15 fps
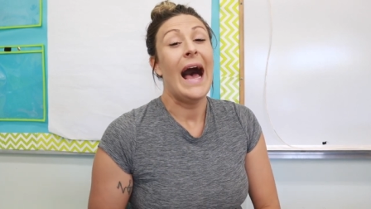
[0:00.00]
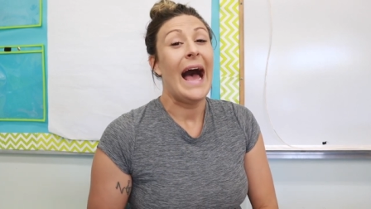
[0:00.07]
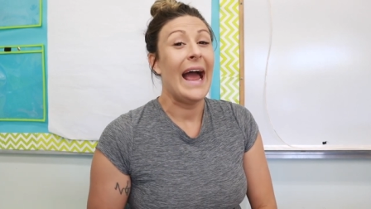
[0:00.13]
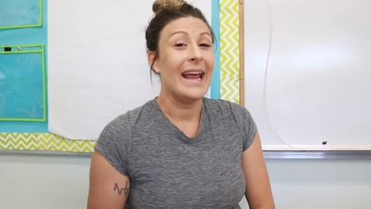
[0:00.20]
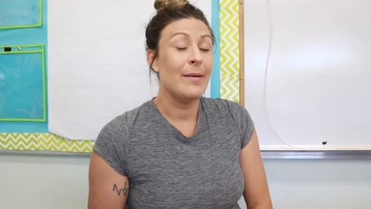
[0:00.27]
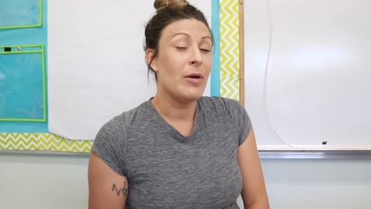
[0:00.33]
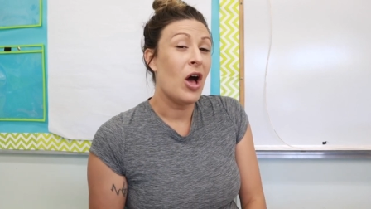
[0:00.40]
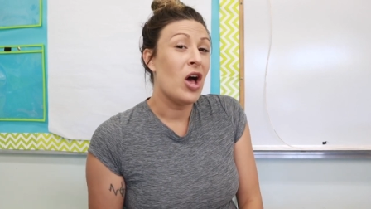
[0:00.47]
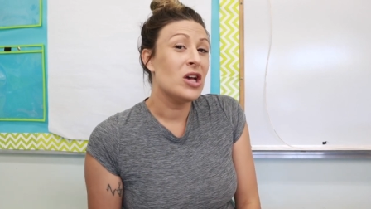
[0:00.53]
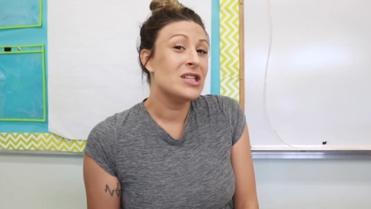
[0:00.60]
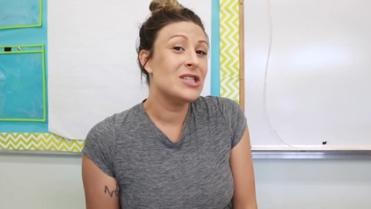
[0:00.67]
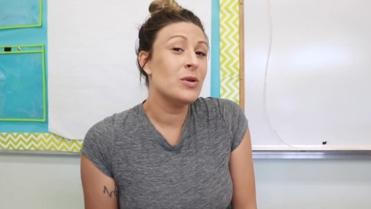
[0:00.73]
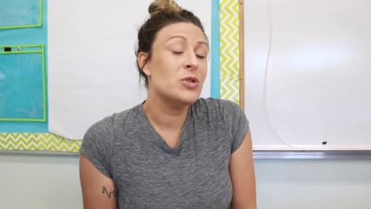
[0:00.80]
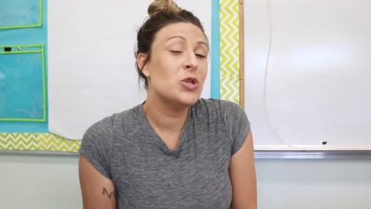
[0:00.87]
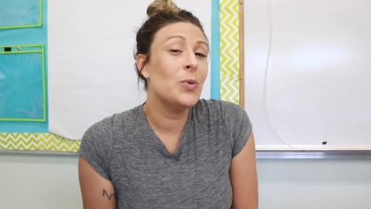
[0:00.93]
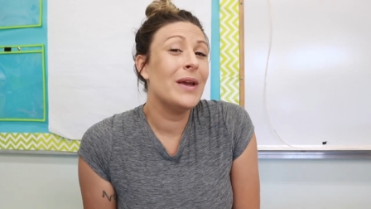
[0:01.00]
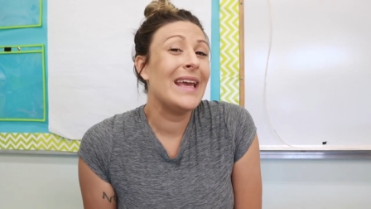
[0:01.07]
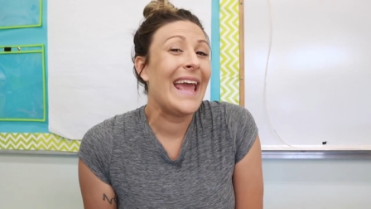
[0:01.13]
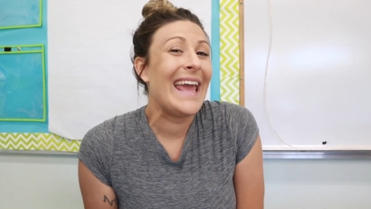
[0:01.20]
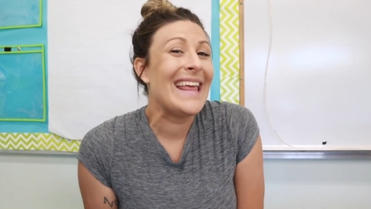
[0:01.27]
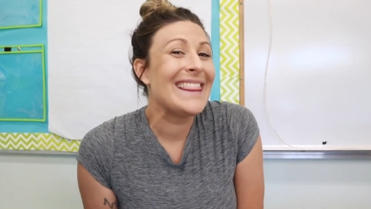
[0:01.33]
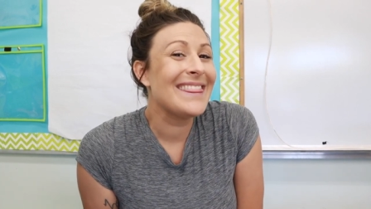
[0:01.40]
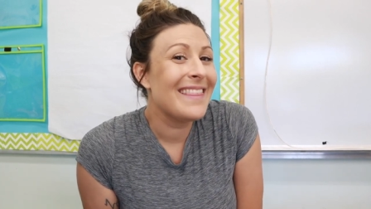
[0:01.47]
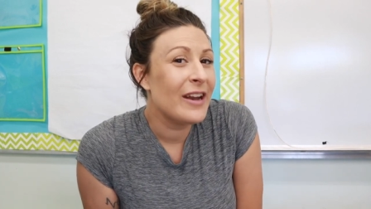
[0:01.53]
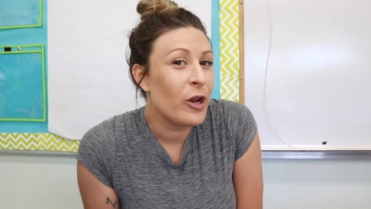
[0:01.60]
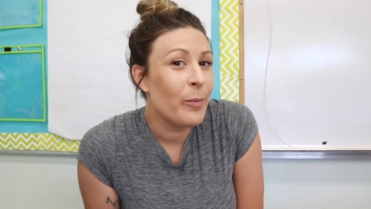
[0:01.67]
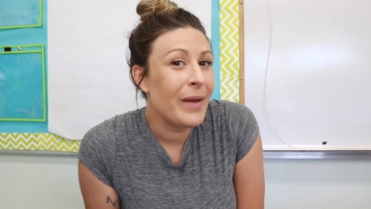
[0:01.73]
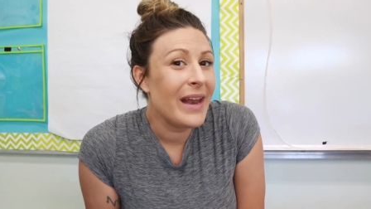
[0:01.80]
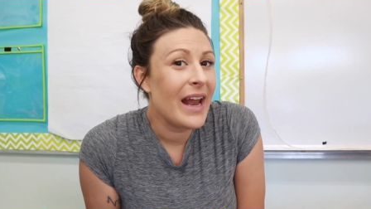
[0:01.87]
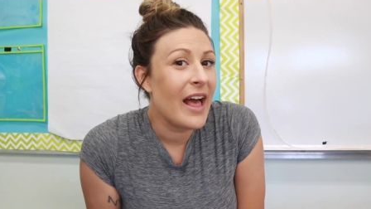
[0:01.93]
I am also doing a
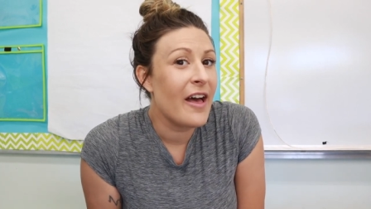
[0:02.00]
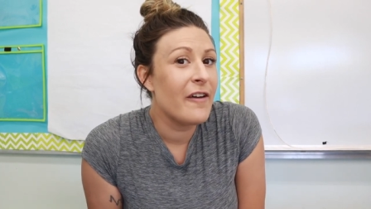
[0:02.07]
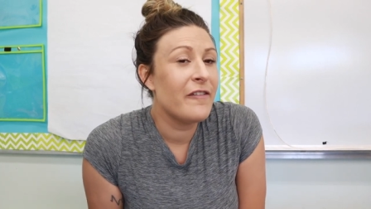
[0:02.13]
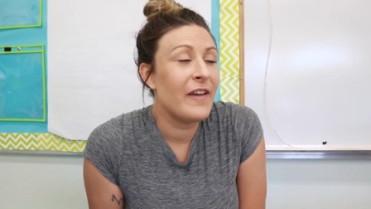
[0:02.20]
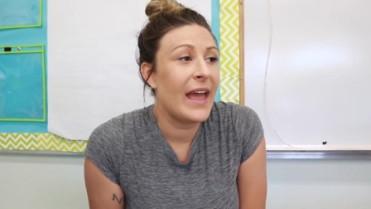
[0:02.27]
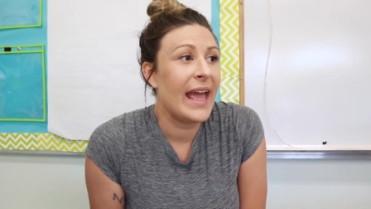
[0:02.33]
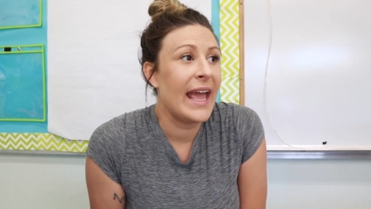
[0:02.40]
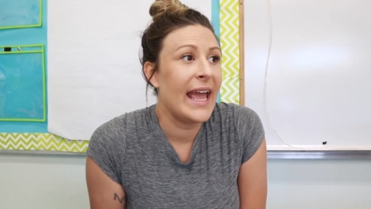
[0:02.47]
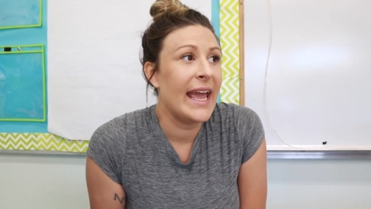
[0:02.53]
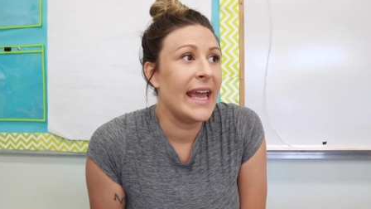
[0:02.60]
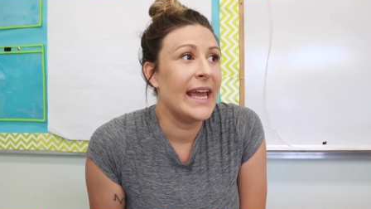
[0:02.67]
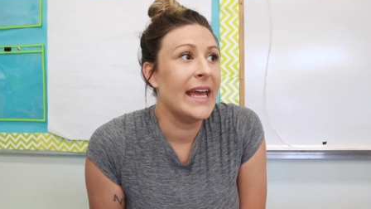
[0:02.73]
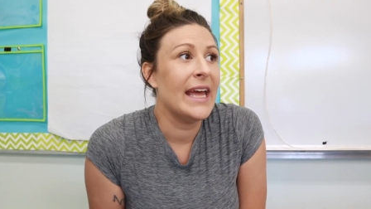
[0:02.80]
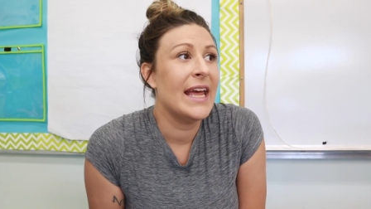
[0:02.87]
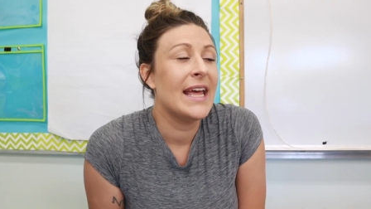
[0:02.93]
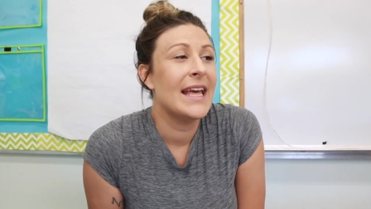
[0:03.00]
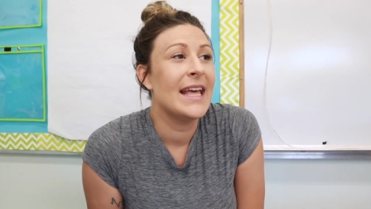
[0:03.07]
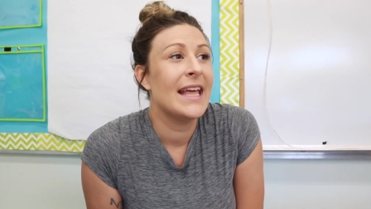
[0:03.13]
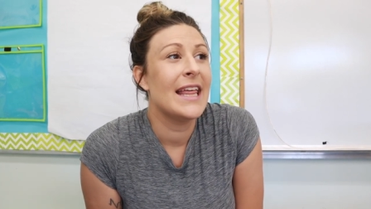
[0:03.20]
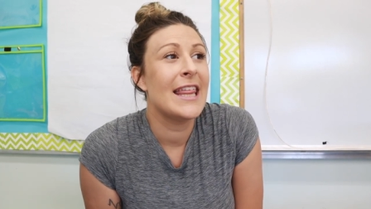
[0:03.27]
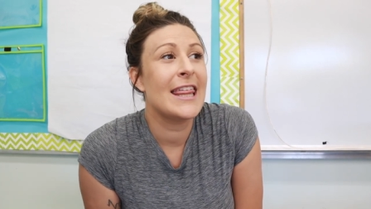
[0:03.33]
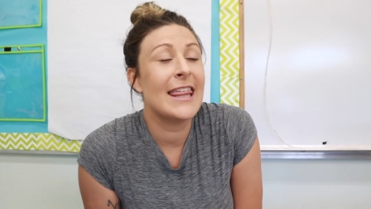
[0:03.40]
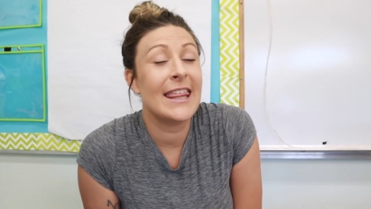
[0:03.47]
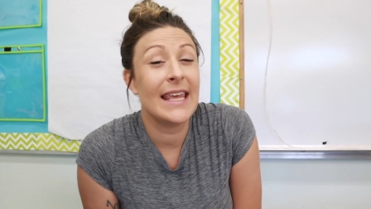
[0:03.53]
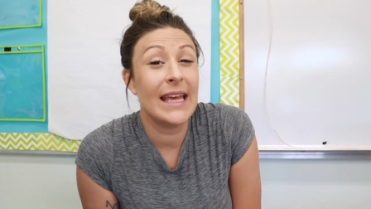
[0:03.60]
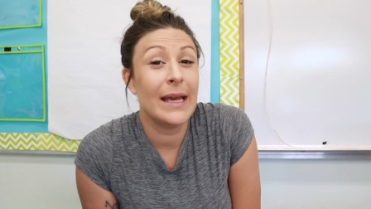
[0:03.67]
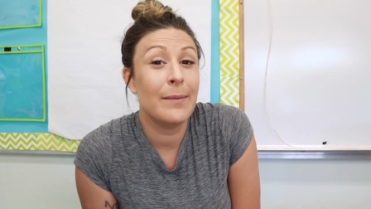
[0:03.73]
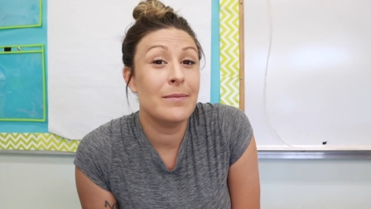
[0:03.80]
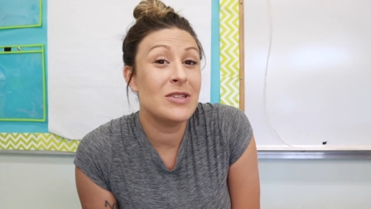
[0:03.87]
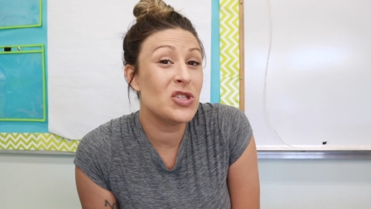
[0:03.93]
little bit of a
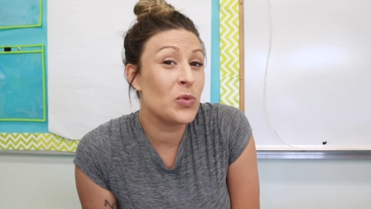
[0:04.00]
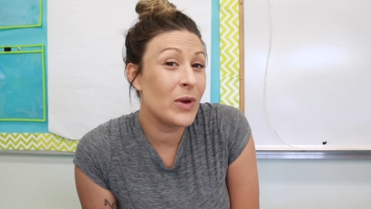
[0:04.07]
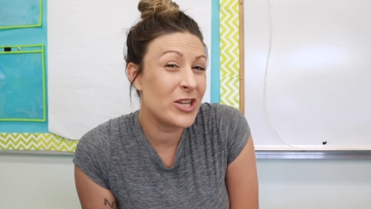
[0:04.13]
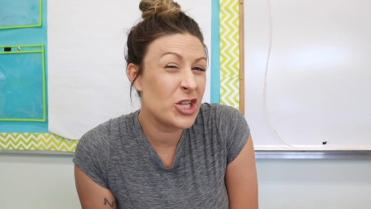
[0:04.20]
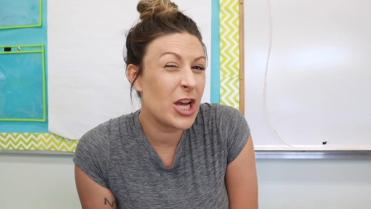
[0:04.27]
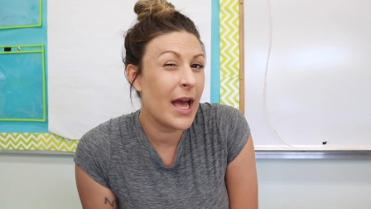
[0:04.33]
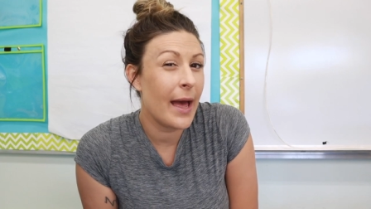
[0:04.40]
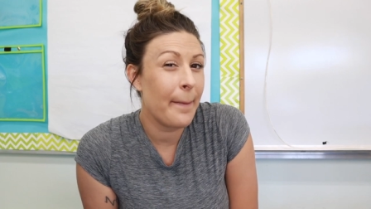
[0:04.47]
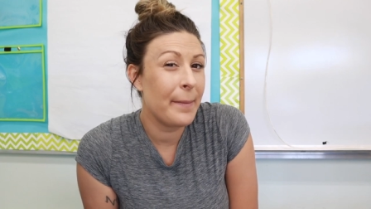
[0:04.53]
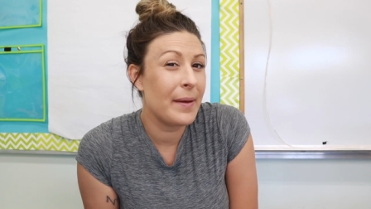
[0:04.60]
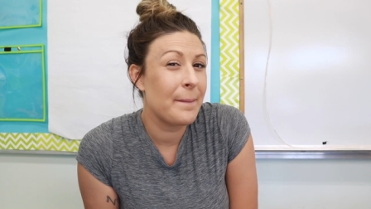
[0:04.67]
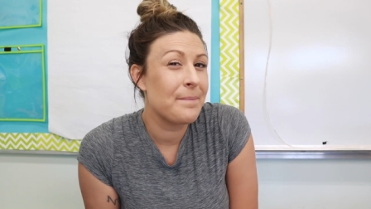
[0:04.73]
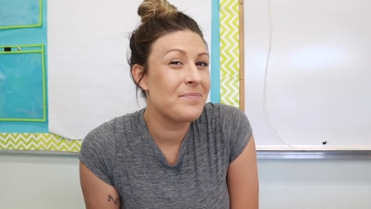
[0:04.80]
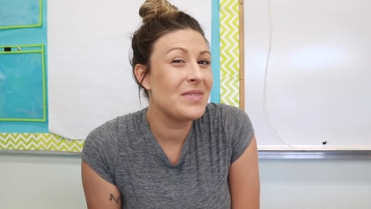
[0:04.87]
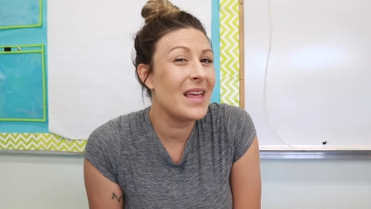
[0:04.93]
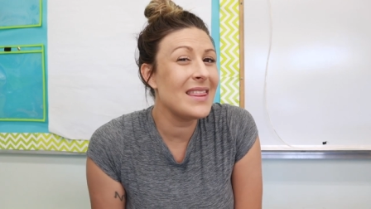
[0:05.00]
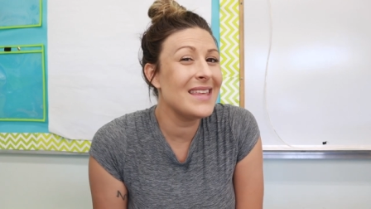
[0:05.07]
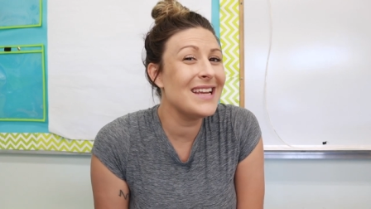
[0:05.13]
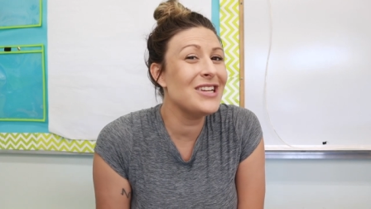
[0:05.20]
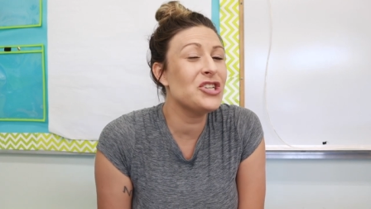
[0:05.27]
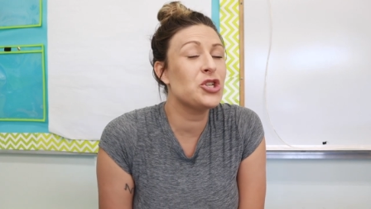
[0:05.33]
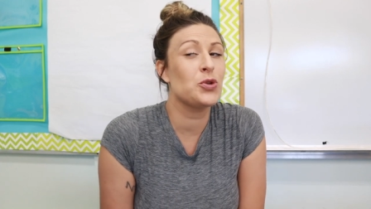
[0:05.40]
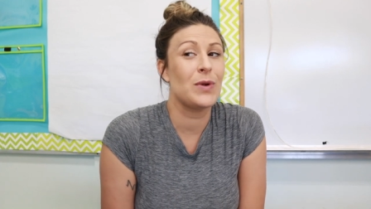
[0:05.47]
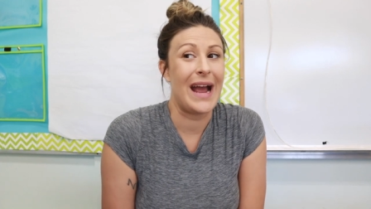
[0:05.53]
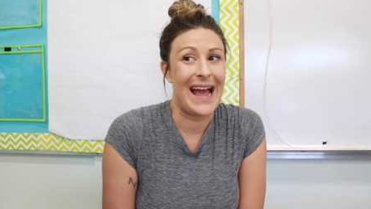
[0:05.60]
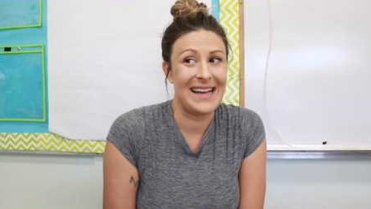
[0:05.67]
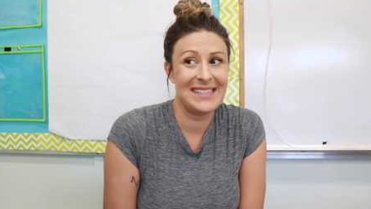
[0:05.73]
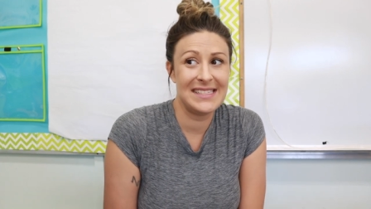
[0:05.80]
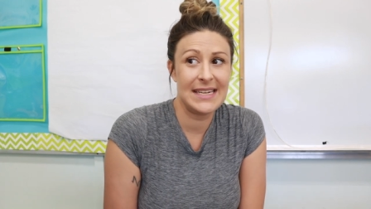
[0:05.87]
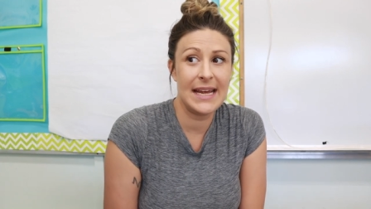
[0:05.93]
theme switch up, nothing
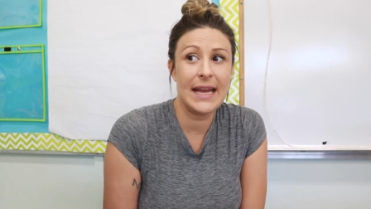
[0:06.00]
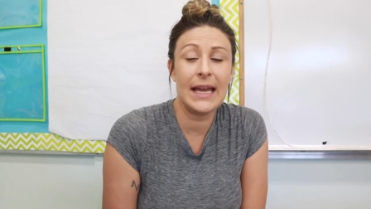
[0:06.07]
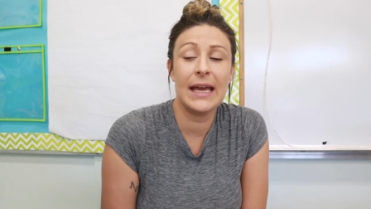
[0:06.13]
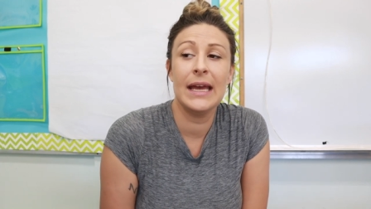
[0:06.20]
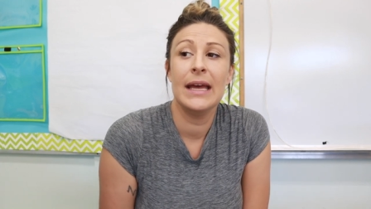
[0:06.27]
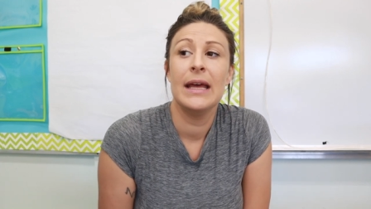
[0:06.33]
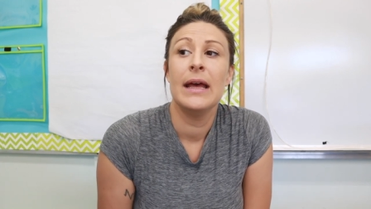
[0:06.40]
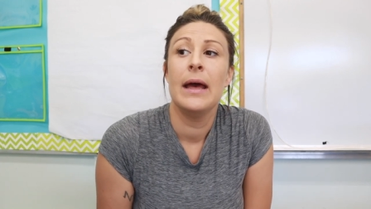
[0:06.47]
drastic.